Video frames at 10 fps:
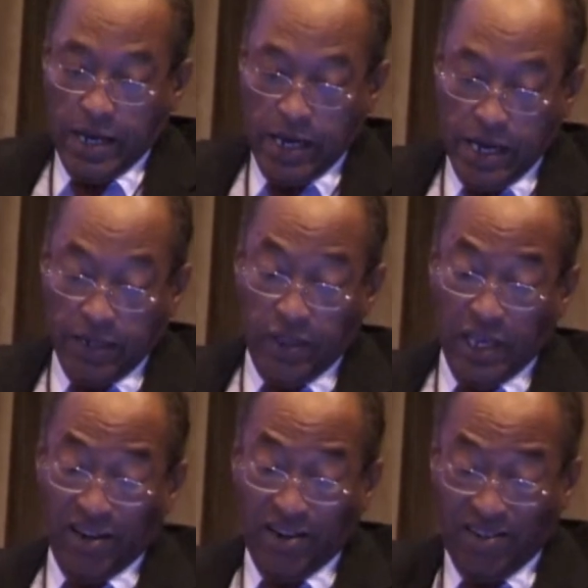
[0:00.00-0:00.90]
And
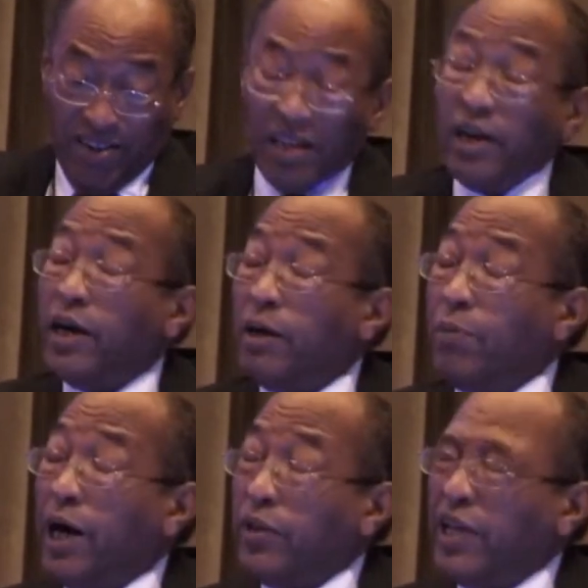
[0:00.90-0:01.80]
then
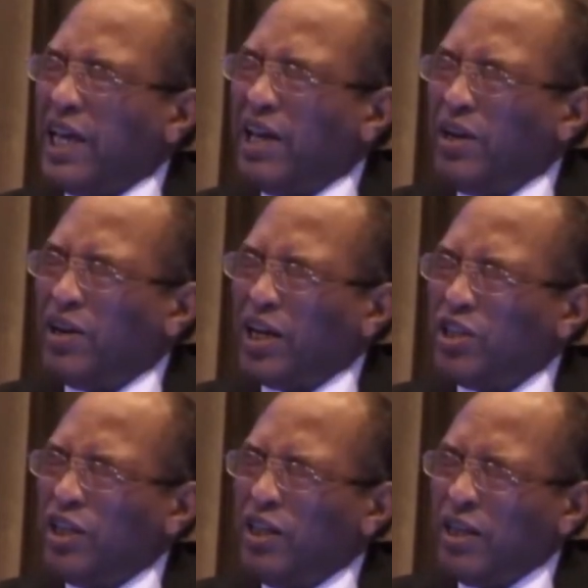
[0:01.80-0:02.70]
by the early
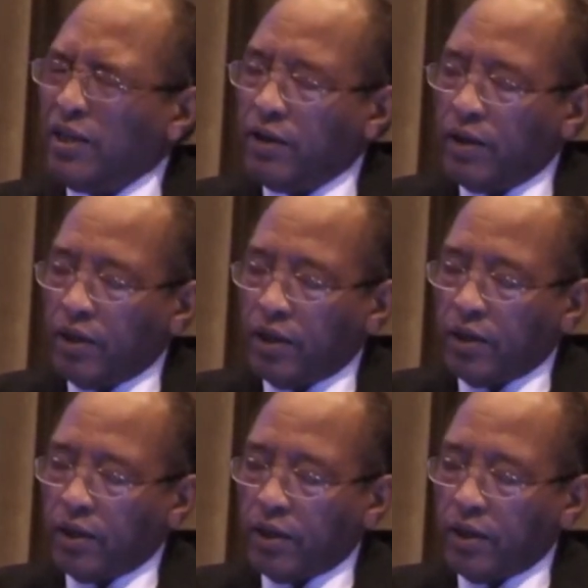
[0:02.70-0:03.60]

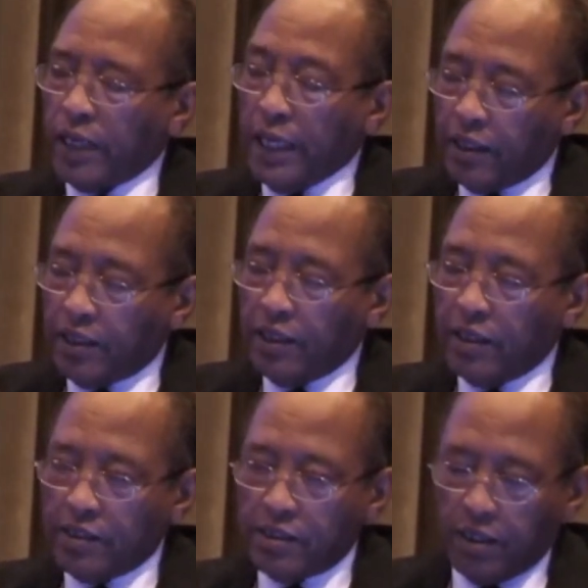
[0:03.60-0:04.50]

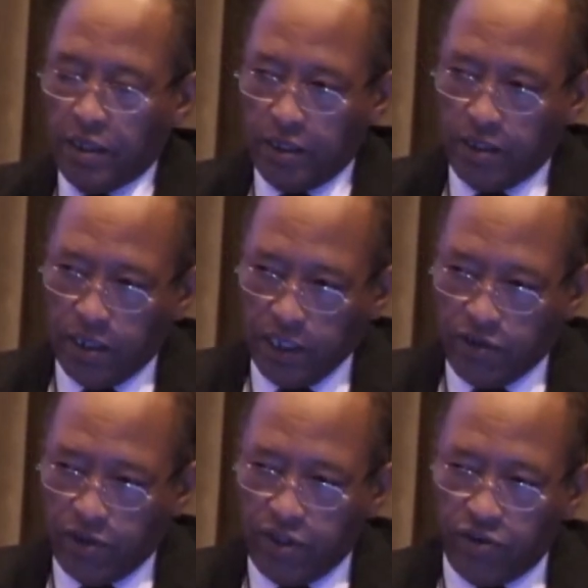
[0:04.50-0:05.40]
1980s, it
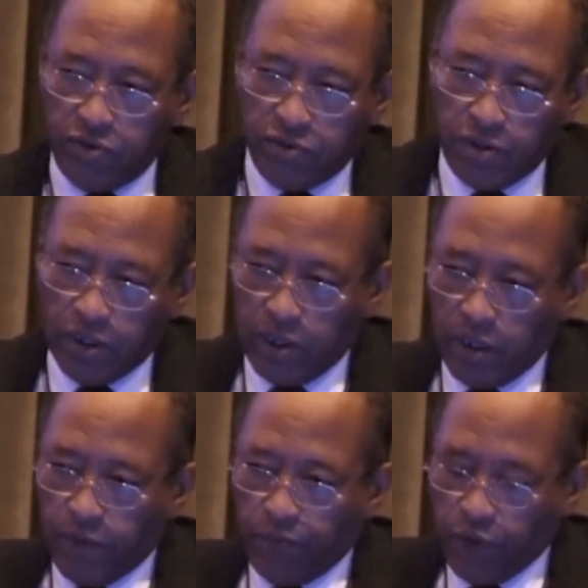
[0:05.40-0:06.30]
reached its
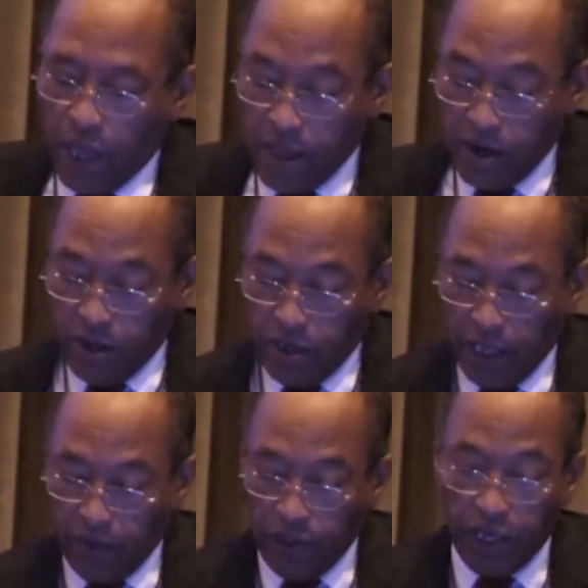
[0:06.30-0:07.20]
end.
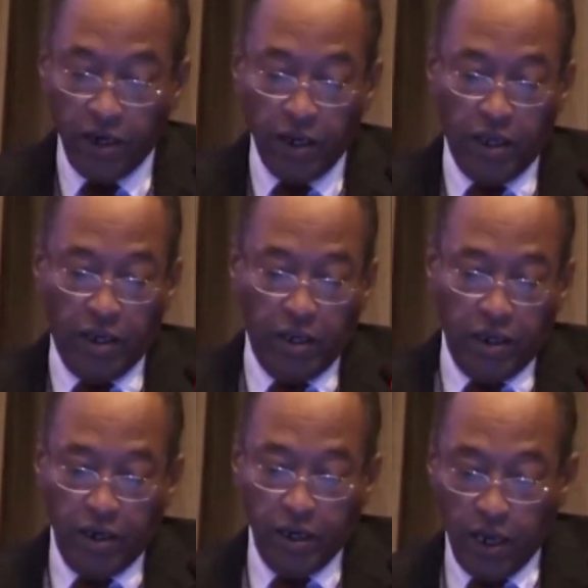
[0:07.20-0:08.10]
And then
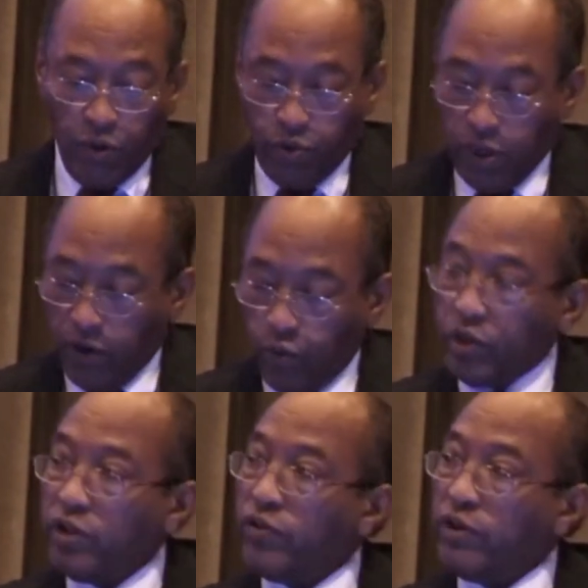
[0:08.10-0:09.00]
now we are
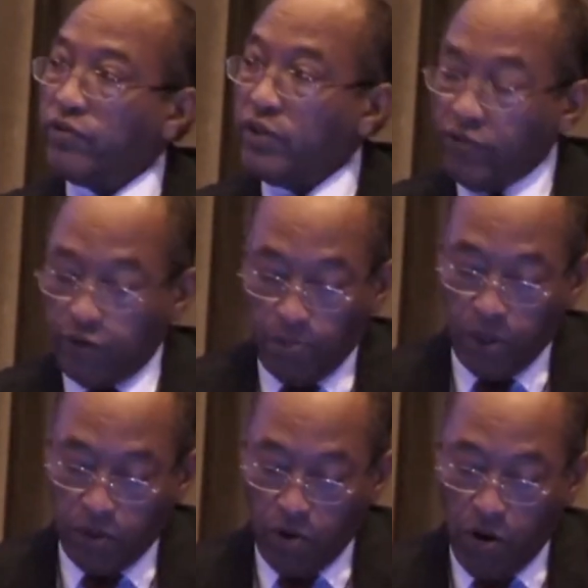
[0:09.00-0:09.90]
witnessing, since the
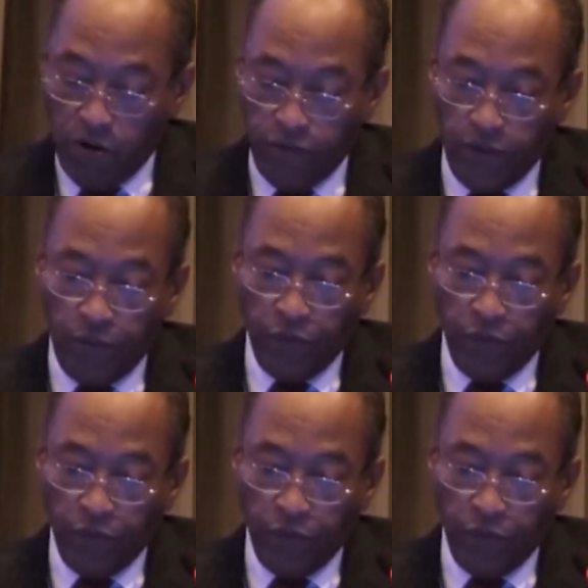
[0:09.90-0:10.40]
mid of